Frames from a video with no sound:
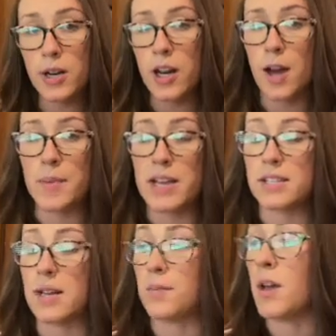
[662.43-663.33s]
and
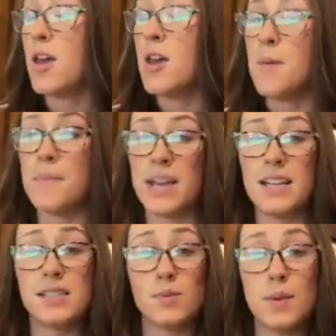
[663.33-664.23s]
hummus. I'm
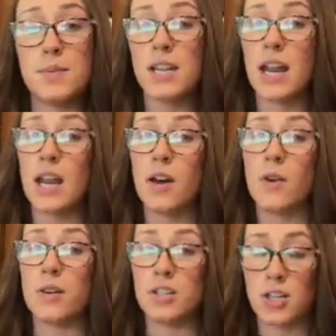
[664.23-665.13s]
making sweet potato
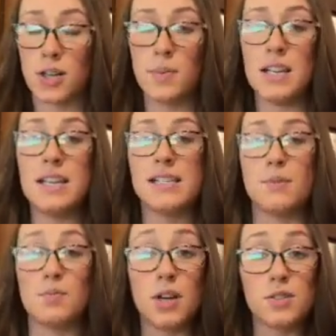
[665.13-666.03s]
and chickpeas
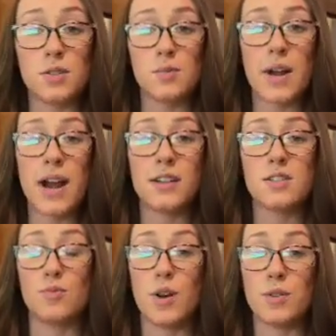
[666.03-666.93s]
and Brussels sprouts
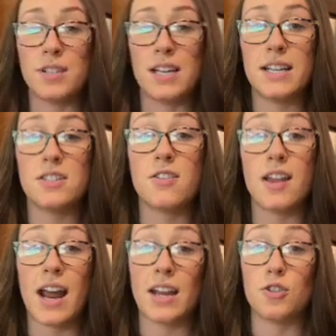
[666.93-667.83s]
roasted so
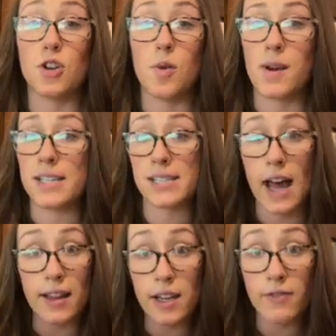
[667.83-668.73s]
that I can throw them on a
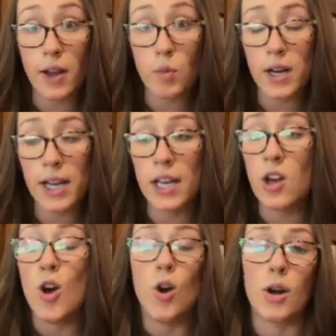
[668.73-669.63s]
salad if I wanted,
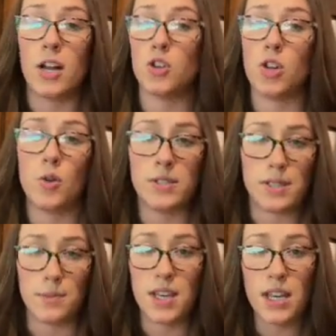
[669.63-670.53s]
or I could throw it with
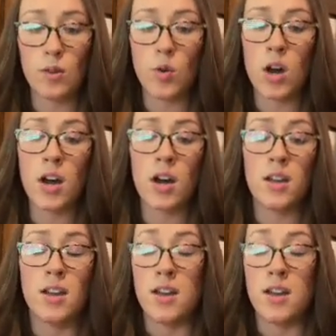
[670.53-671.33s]
some quinoa.